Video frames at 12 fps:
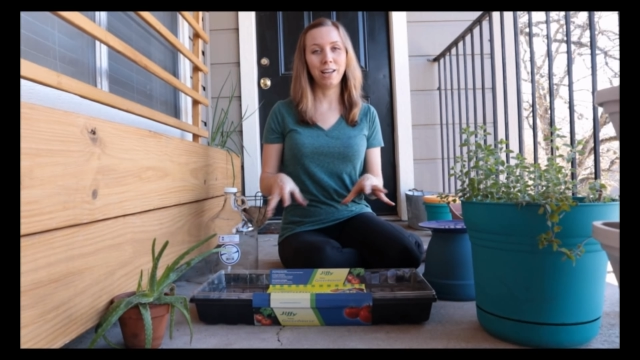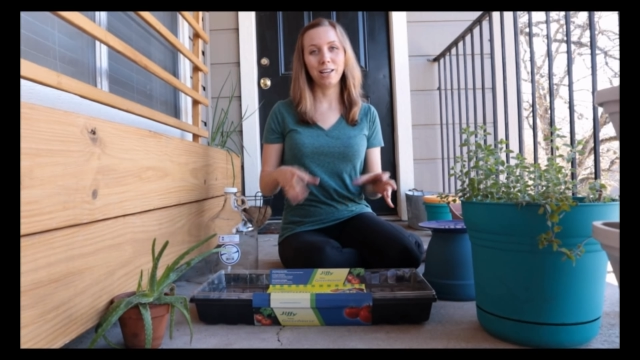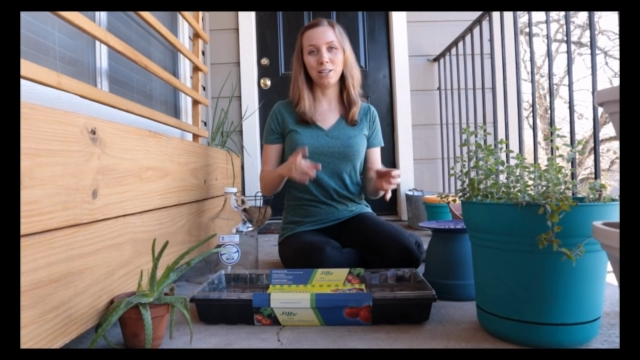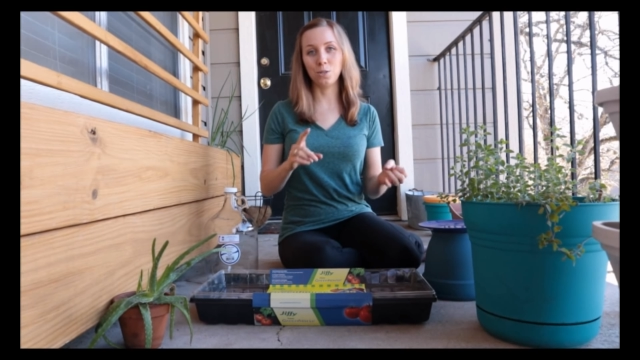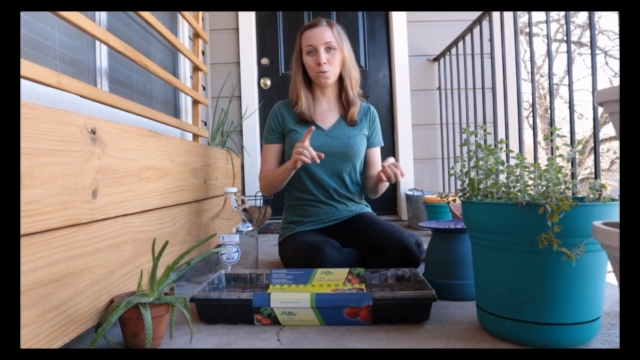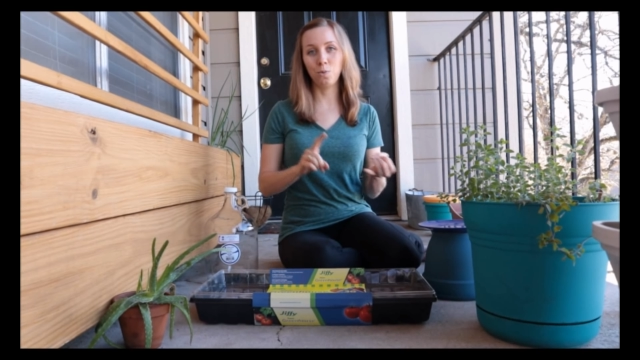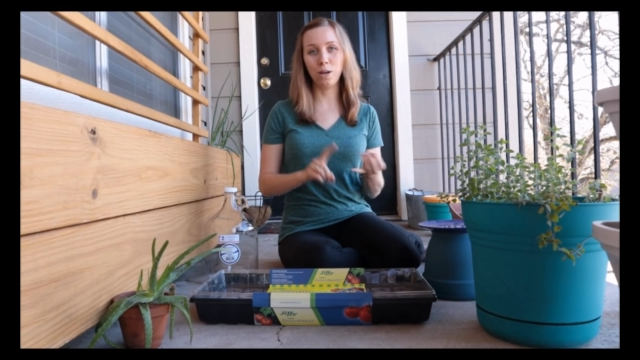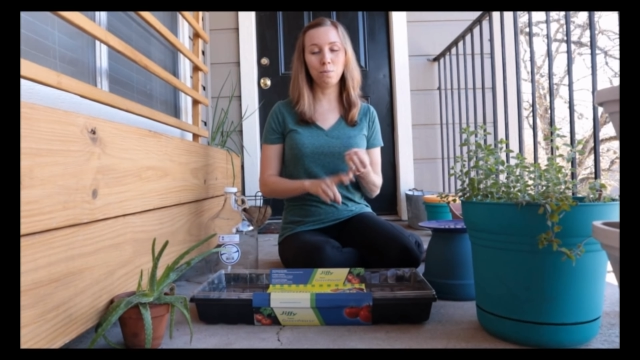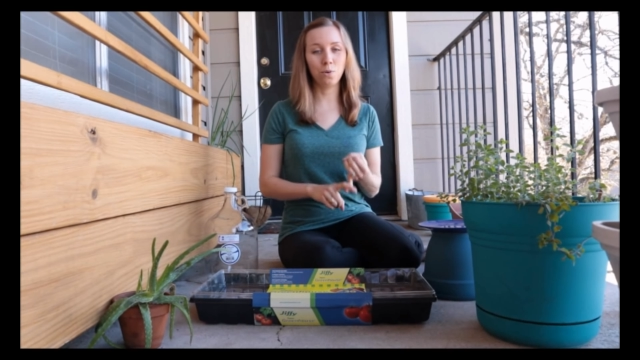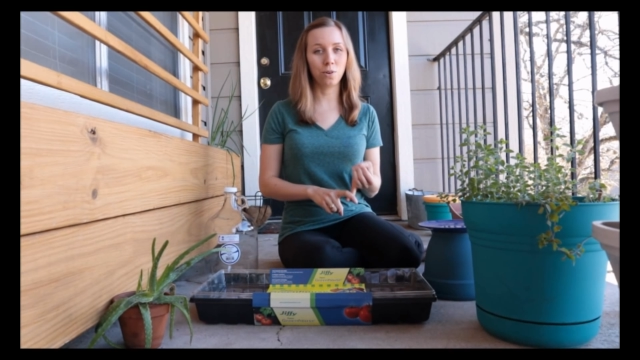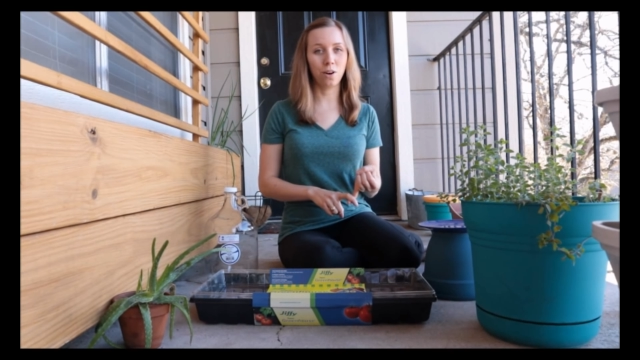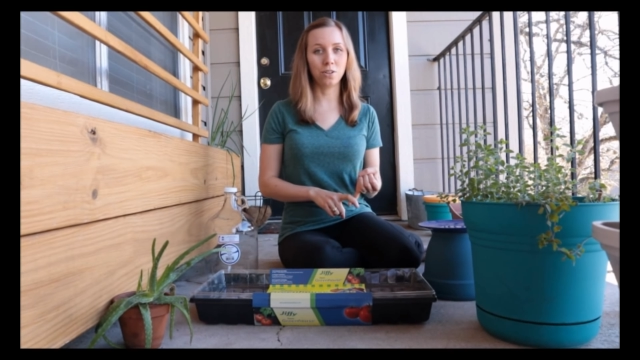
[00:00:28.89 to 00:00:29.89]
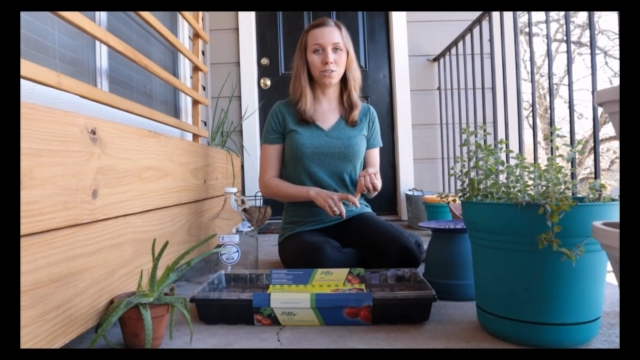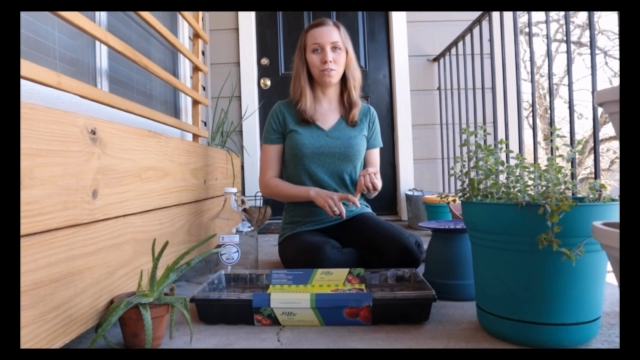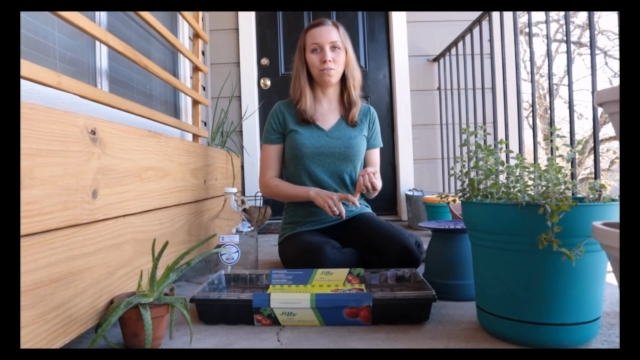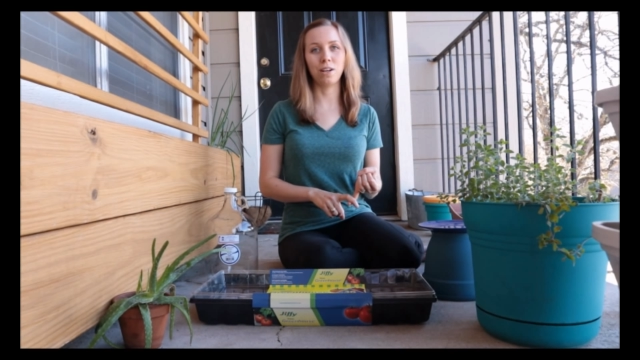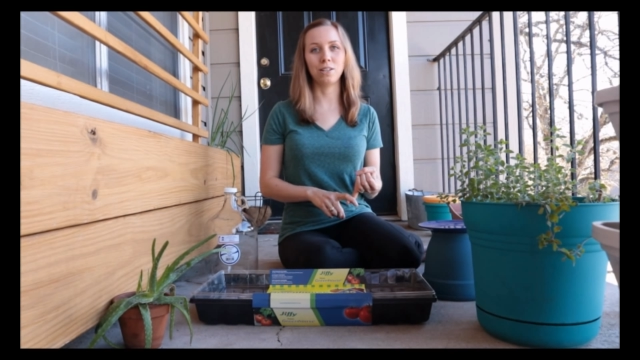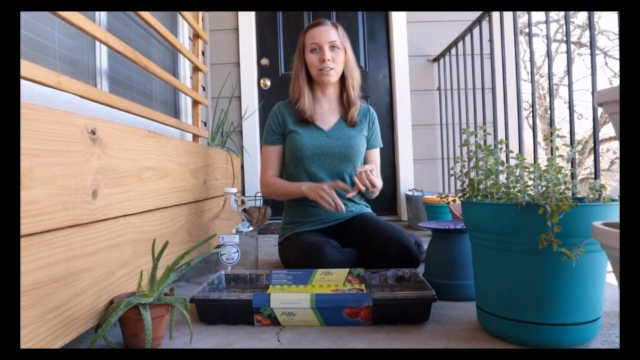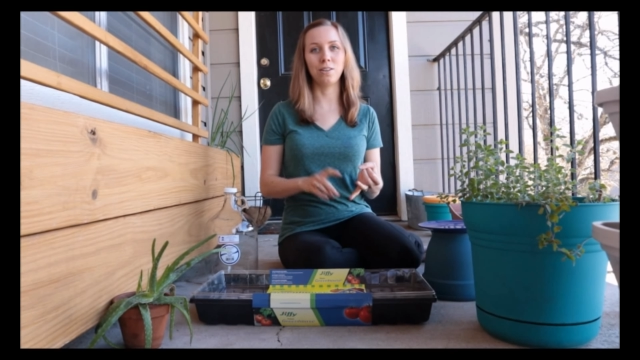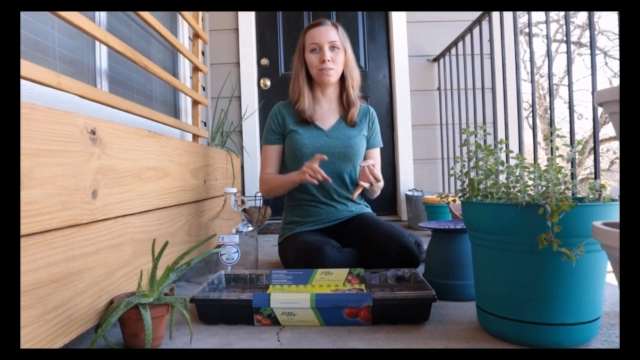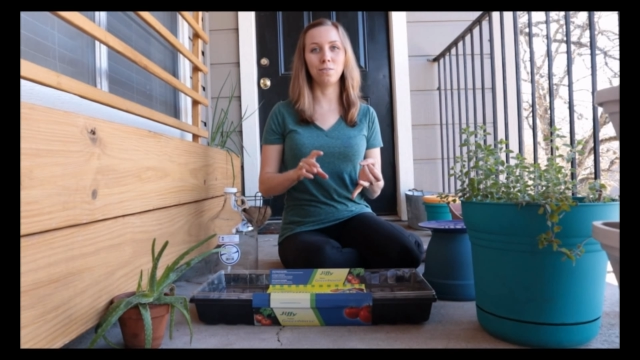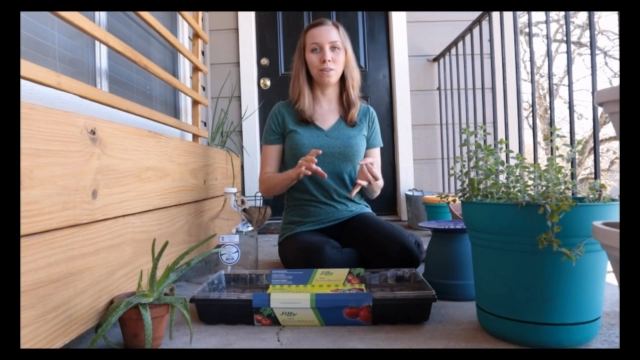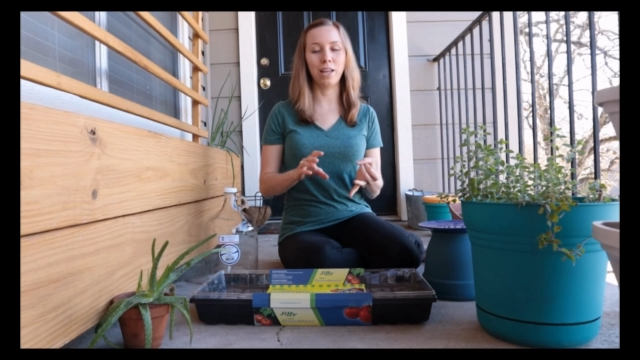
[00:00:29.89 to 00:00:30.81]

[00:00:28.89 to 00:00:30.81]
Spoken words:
It's way more cost effective,